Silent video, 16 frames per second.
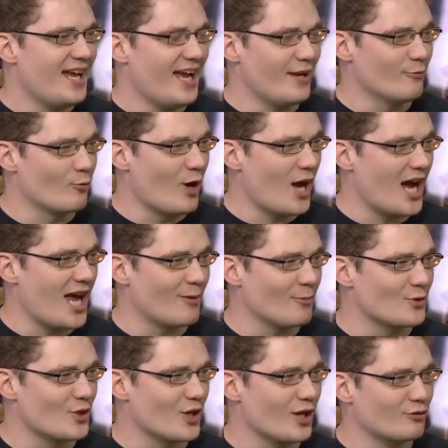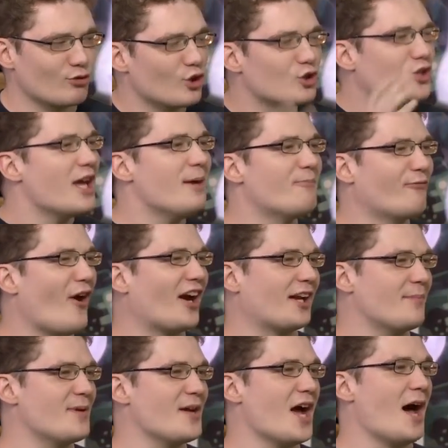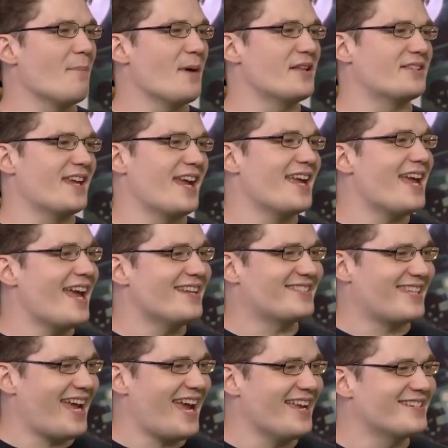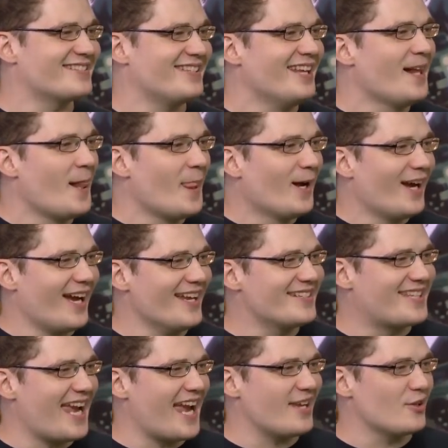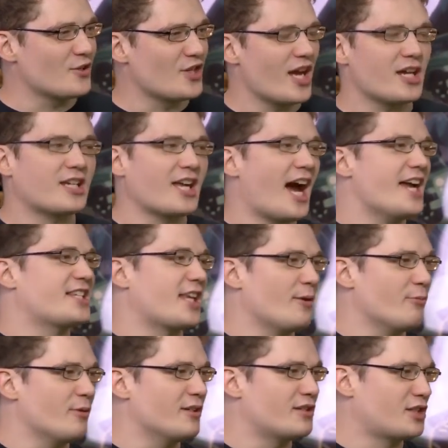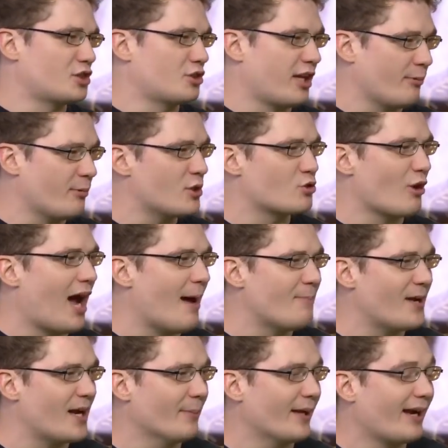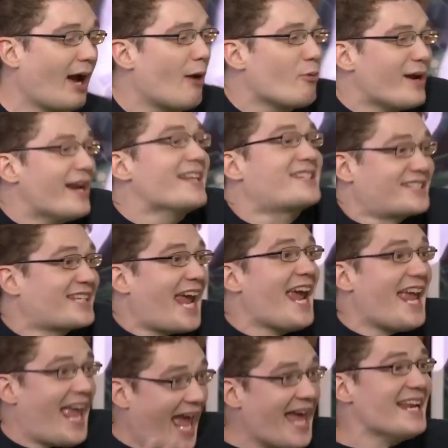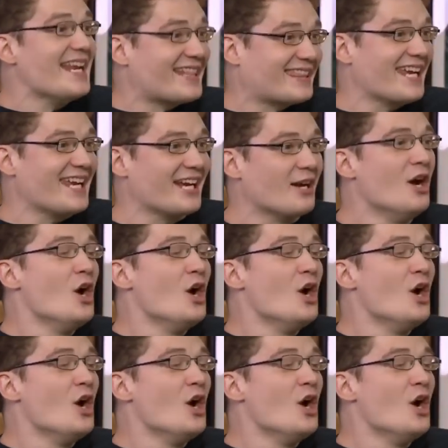And Ryan was like, "Dude, keep fucking me up." And, and, and, and Daniel's like, "Guys, can we can we drop it?" I'm like, "I would didn't say anything.